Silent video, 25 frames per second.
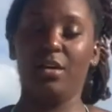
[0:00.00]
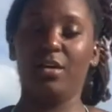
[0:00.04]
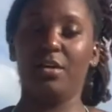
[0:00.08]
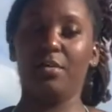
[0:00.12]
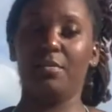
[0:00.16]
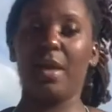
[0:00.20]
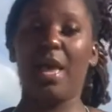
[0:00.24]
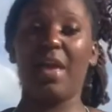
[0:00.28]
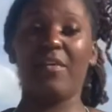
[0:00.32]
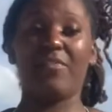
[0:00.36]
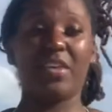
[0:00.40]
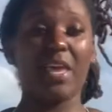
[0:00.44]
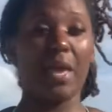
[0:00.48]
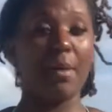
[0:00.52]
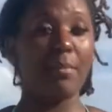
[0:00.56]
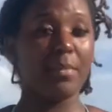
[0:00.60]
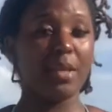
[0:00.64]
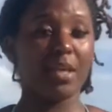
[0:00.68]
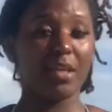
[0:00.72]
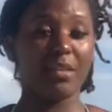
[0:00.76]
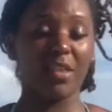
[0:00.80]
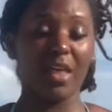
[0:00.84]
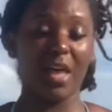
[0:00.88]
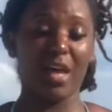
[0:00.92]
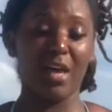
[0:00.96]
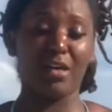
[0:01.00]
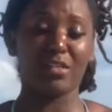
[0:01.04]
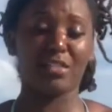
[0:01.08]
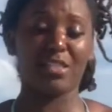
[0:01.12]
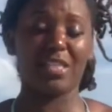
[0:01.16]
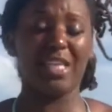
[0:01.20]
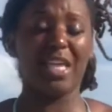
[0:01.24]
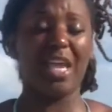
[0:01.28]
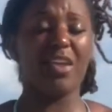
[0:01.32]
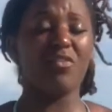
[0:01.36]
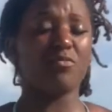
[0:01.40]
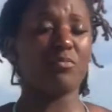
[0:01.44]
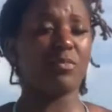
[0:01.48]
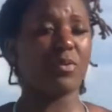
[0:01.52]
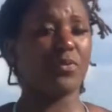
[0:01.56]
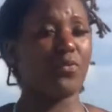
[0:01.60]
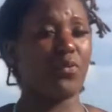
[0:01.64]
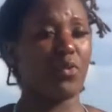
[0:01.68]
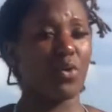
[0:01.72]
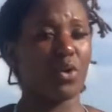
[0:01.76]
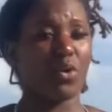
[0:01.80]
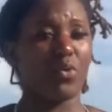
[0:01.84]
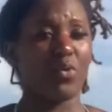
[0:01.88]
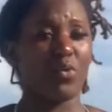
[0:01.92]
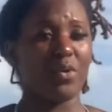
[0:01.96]
have kept me in the house, and even
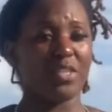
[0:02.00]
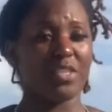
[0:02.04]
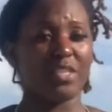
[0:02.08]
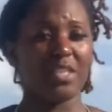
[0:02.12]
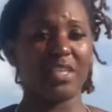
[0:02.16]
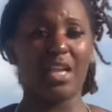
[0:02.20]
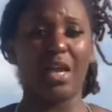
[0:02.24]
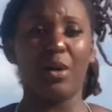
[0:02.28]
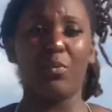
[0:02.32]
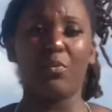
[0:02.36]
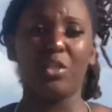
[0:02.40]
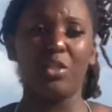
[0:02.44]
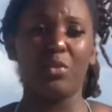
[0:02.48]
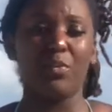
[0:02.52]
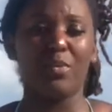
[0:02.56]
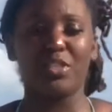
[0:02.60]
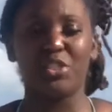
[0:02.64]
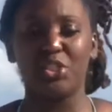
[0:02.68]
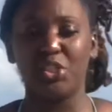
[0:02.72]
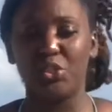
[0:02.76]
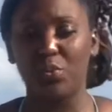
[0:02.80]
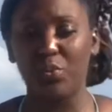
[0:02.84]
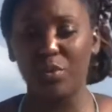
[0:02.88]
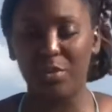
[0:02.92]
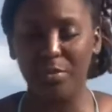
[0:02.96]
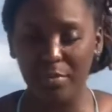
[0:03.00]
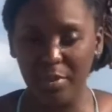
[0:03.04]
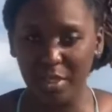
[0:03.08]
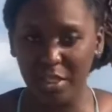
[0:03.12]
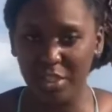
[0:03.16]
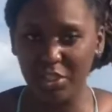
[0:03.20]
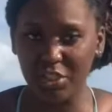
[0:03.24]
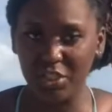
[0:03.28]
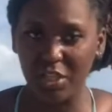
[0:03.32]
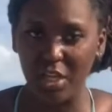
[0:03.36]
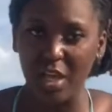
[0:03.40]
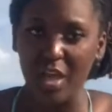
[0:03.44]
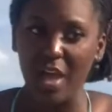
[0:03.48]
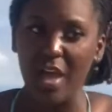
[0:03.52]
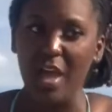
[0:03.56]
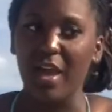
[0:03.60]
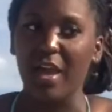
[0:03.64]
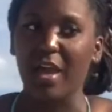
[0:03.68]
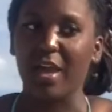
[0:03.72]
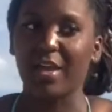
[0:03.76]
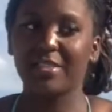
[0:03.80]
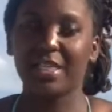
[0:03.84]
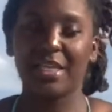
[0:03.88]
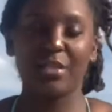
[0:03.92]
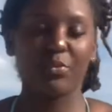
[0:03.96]
before quarantine, I really wasn't doing much
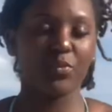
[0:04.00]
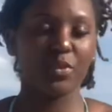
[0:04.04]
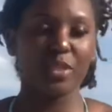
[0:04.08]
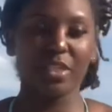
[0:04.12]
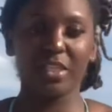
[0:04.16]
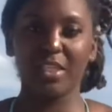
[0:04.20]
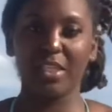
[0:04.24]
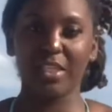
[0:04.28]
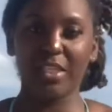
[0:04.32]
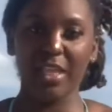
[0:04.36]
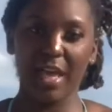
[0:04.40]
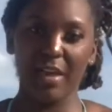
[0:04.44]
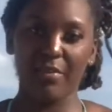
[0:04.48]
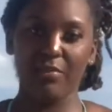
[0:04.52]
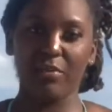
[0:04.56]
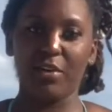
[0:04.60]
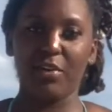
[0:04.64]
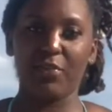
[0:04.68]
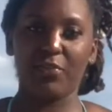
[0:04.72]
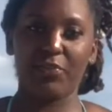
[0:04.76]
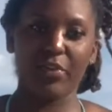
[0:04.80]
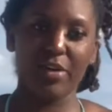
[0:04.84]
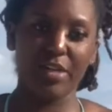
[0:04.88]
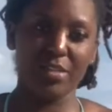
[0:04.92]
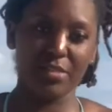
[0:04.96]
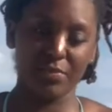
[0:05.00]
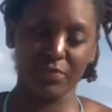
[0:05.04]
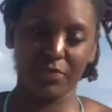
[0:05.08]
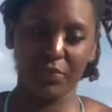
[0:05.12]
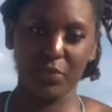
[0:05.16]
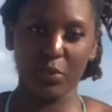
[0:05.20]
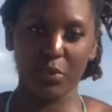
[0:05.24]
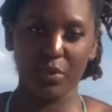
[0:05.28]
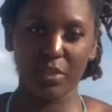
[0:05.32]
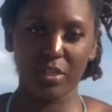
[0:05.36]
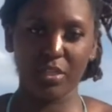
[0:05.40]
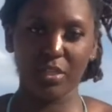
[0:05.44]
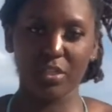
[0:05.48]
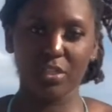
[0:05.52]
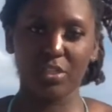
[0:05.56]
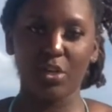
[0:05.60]
because I really didn't have any friends in Florida.